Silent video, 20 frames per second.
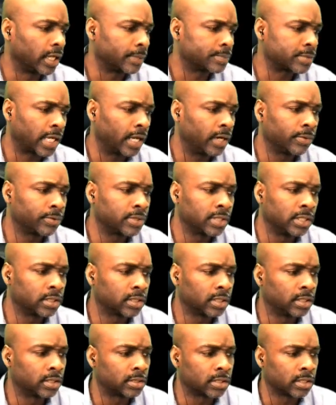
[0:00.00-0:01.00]
don't think
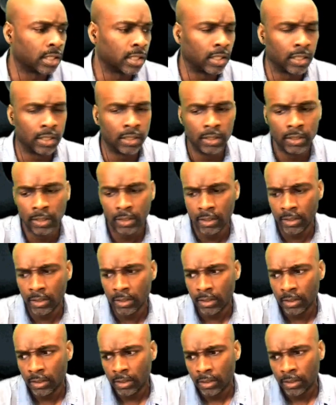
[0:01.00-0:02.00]
that,
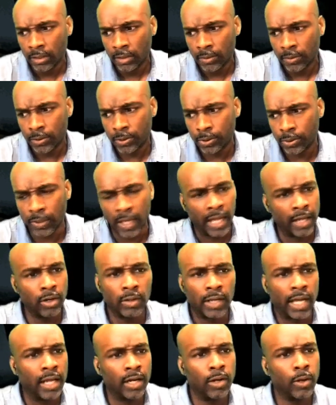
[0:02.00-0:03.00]
I
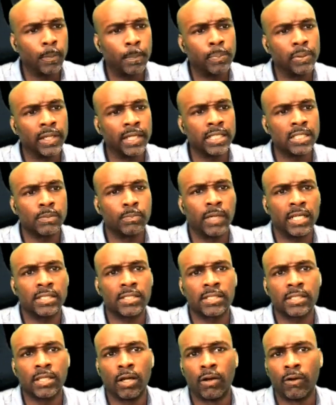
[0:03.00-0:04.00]
don't place
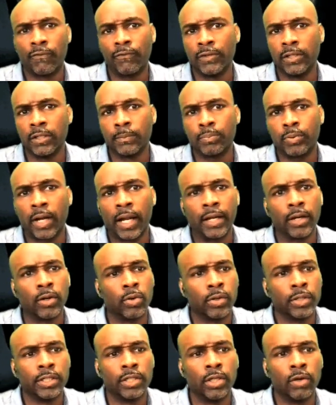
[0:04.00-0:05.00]
myself in
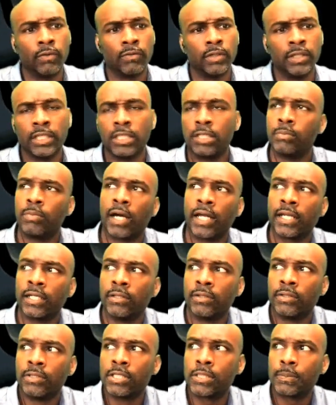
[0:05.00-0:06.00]
priority over anybody
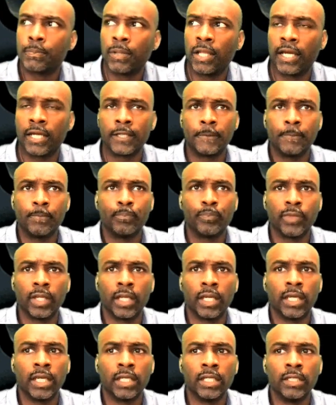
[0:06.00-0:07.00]
on this planet.
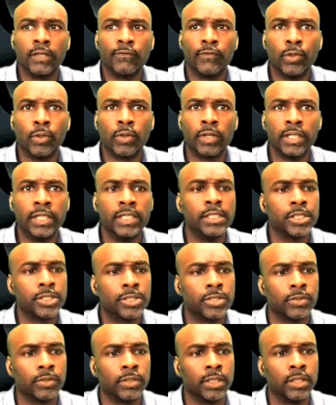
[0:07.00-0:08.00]
And if your
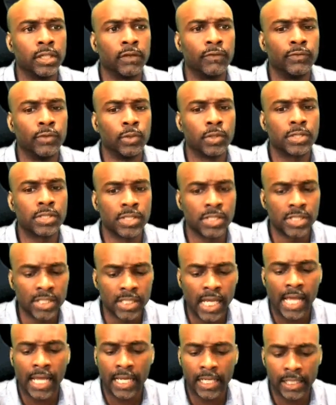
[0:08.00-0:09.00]
industry, if your
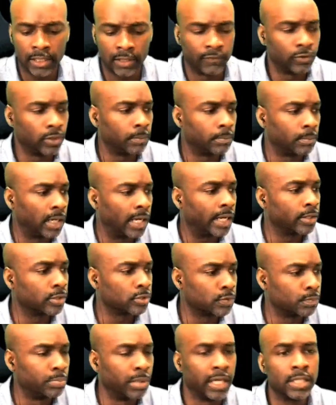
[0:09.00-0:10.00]
society, if your model's
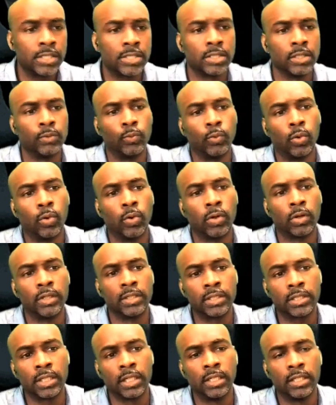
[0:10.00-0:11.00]
based in war
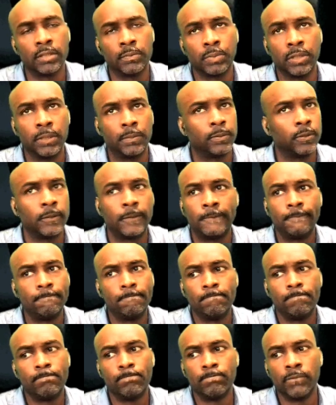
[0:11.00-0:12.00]
and killing people,
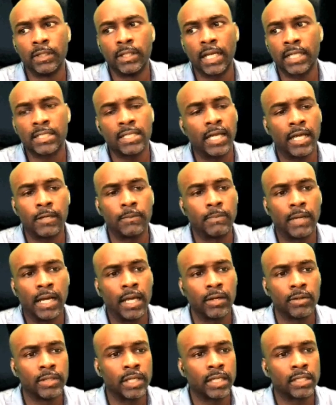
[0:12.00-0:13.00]
that's not a
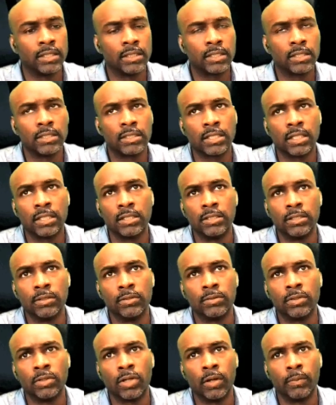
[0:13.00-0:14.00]
model that can continue.
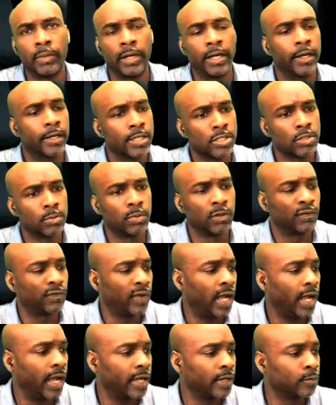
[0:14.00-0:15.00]
Americans will be
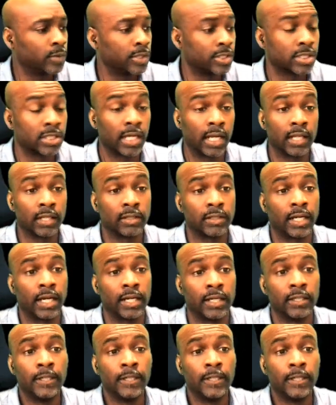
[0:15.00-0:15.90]
fine. We just got to learn how to,